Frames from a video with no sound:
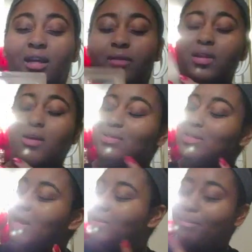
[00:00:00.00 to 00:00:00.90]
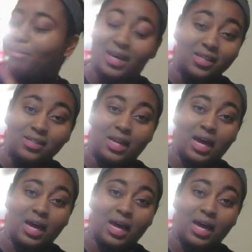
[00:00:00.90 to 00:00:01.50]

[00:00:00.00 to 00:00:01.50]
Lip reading: even though it's not the best